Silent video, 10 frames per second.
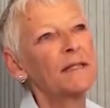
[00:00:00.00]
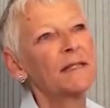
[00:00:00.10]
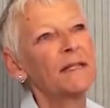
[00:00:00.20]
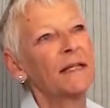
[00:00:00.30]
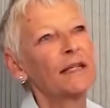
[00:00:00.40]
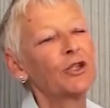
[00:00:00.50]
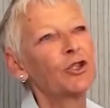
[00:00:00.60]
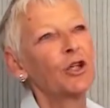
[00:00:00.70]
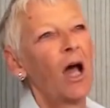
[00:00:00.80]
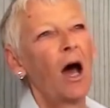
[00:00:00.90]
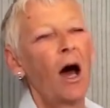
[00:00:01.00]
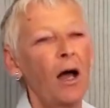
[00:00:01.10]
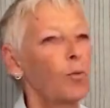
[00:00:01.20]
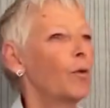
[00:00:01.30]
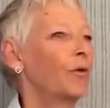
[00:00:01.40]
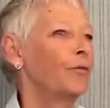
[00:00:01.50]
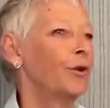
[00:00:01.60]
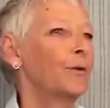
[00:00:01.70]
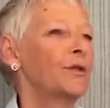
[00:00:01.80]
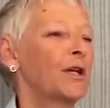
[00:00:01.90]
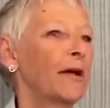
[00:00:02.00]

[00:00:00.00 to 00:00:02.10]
stitch, I want the viewer to